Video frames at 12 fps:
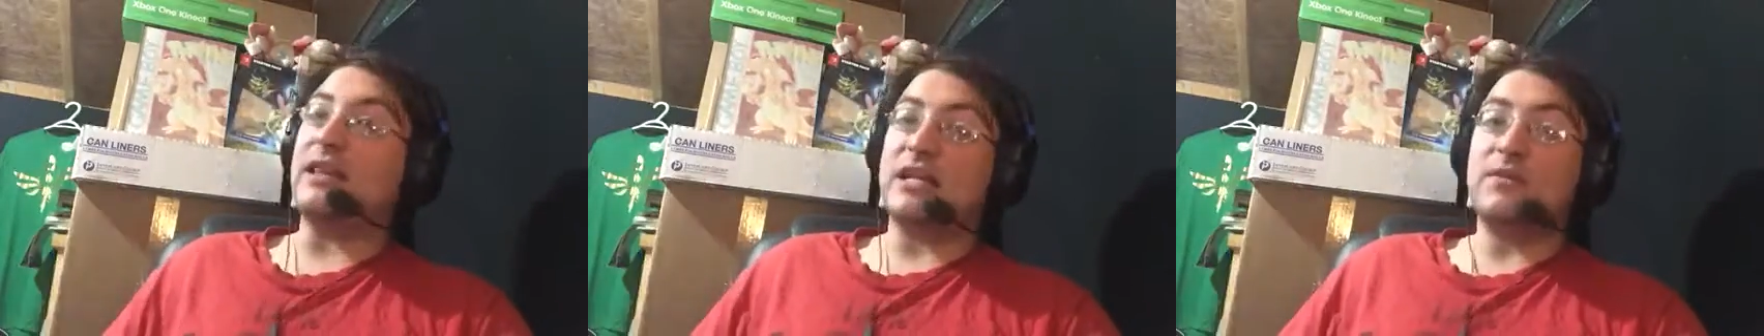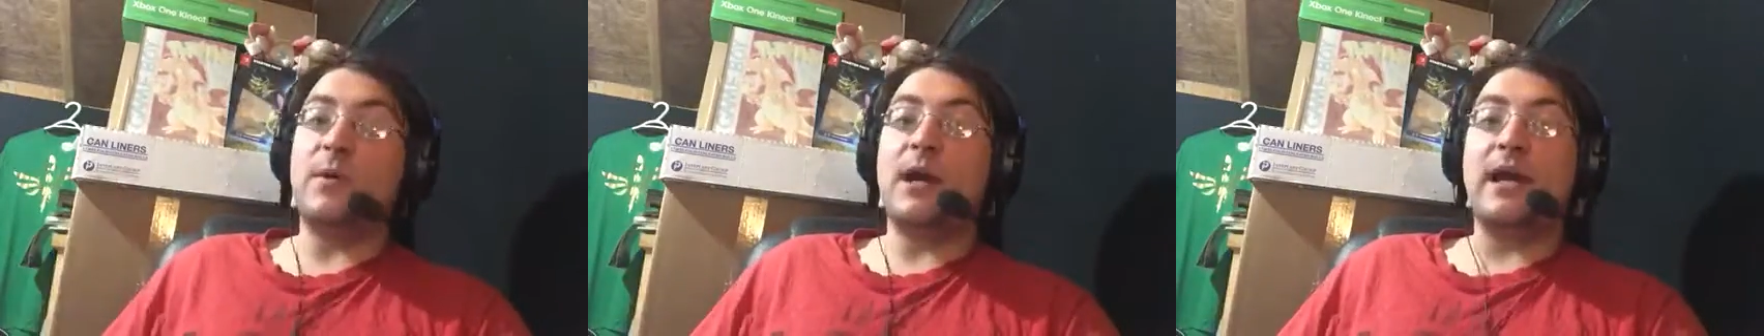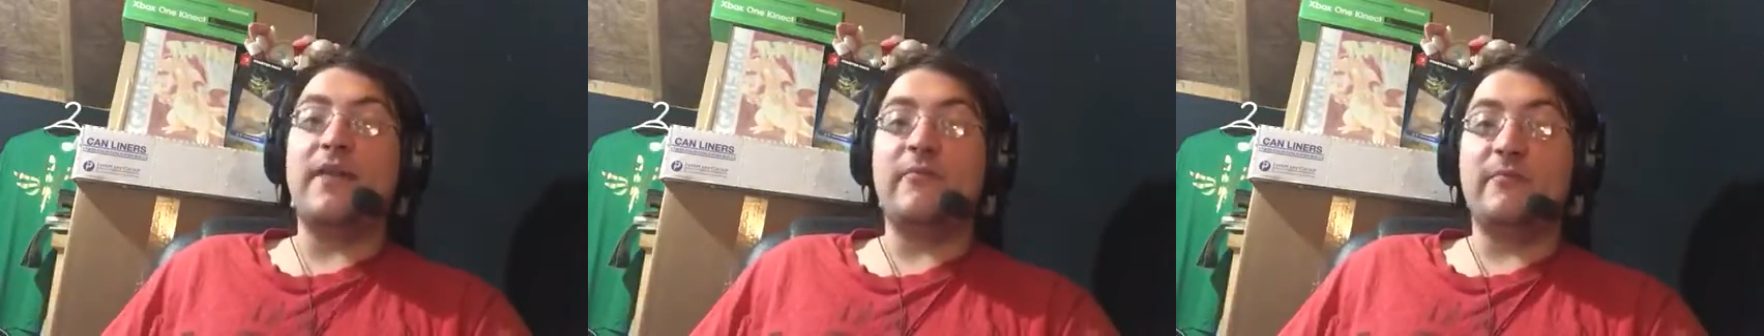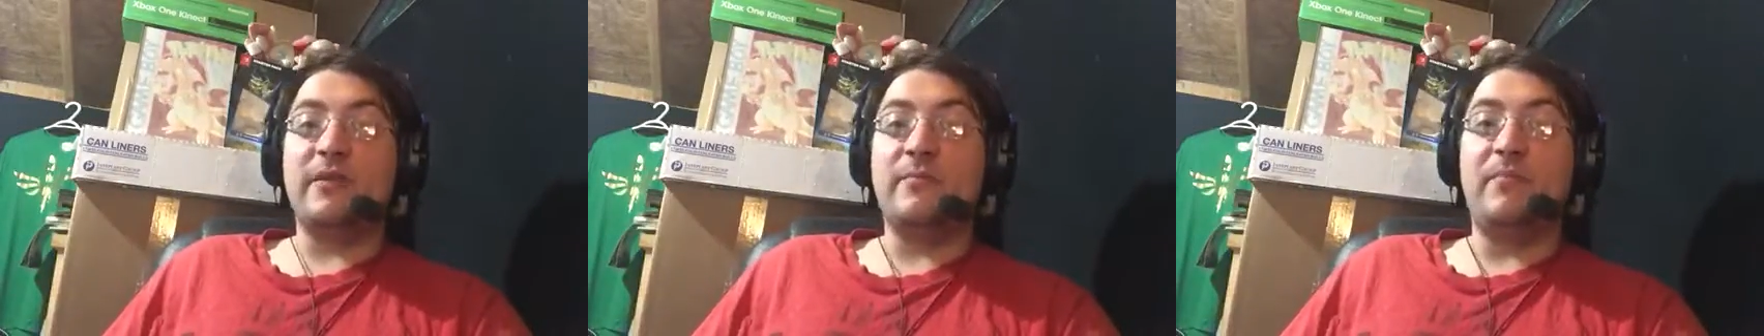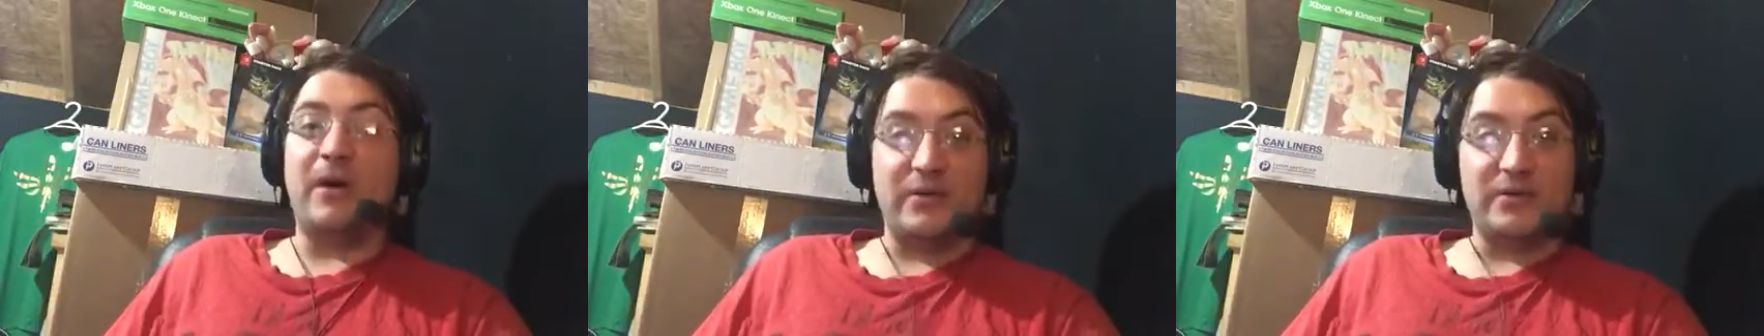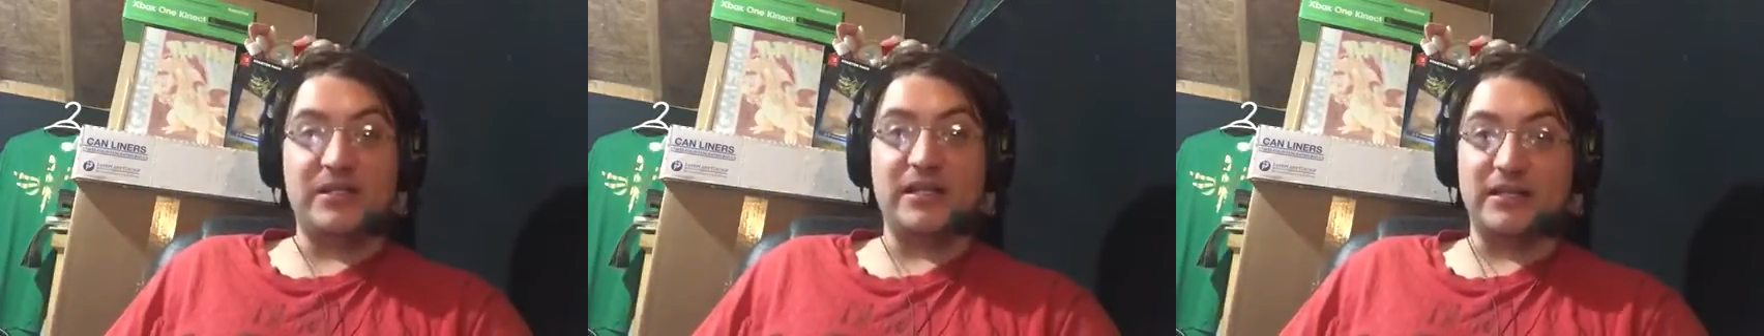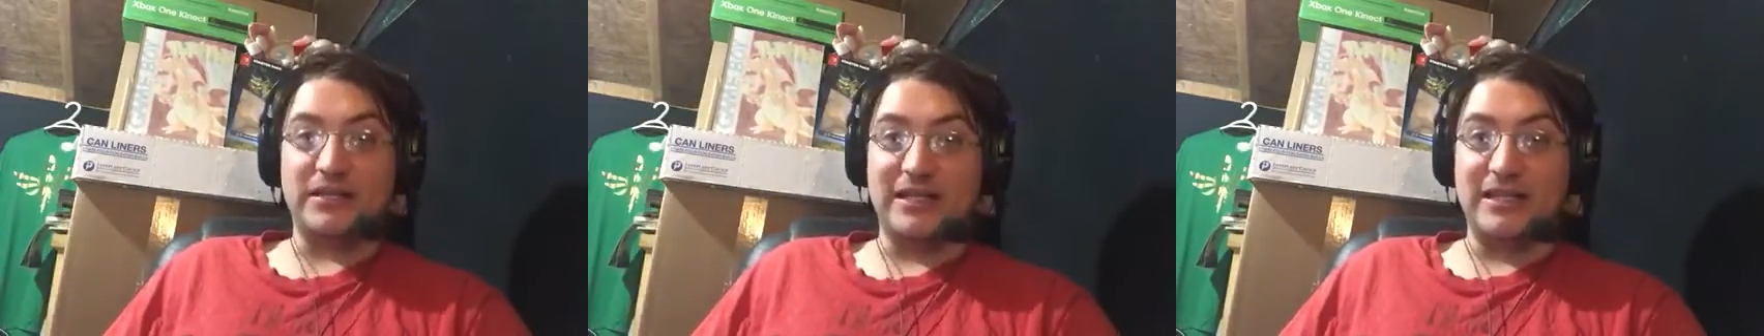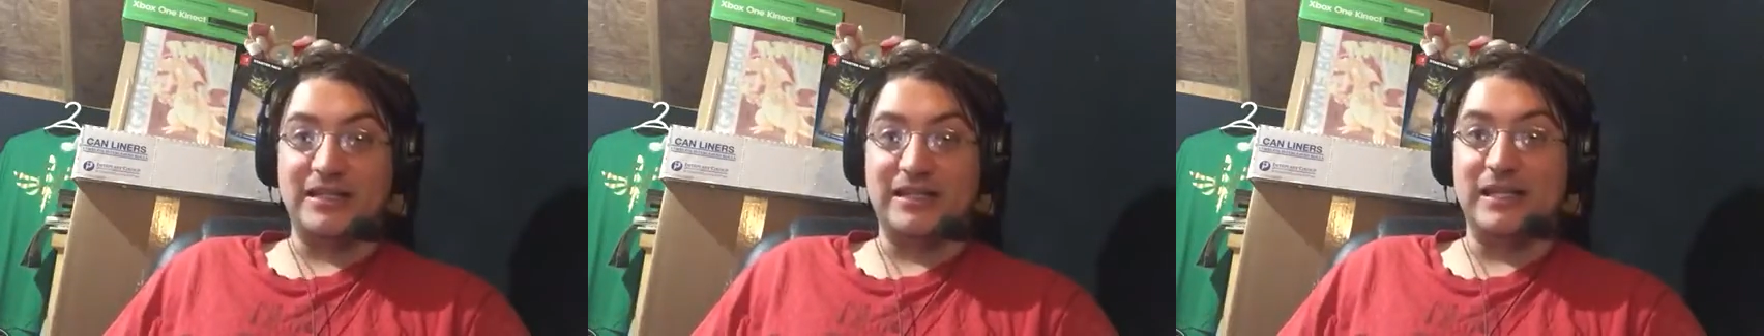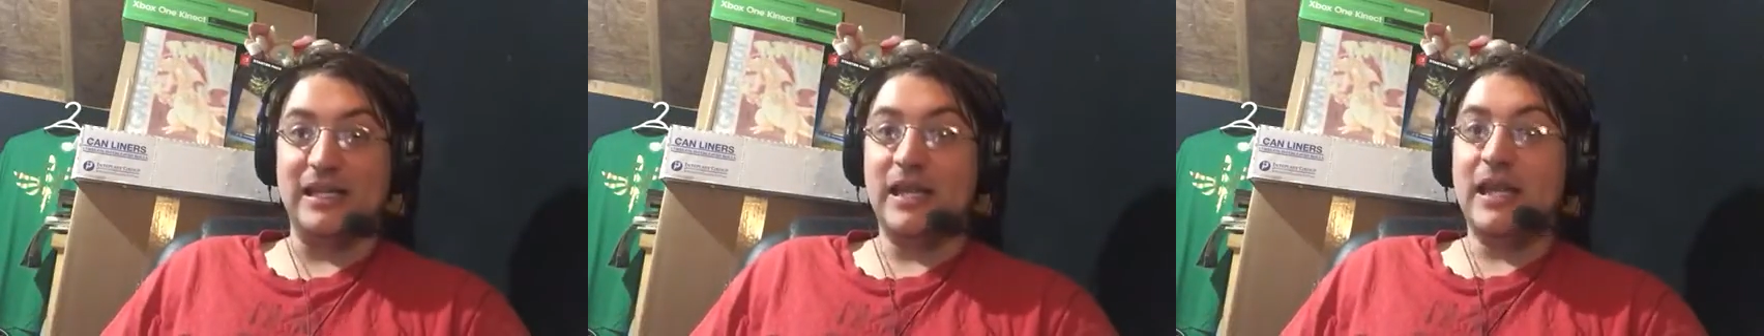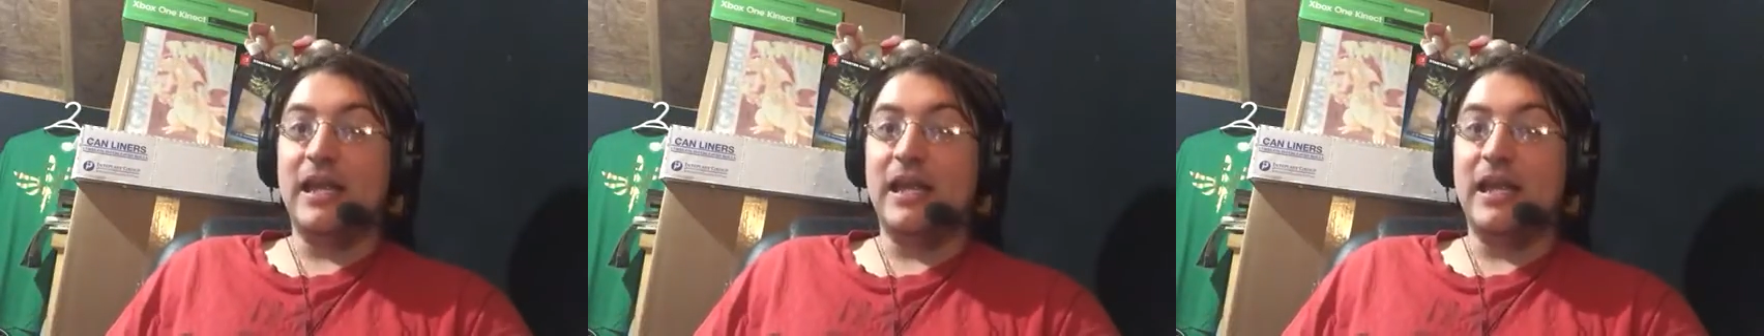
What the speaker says: That's why I haven't been posting lately.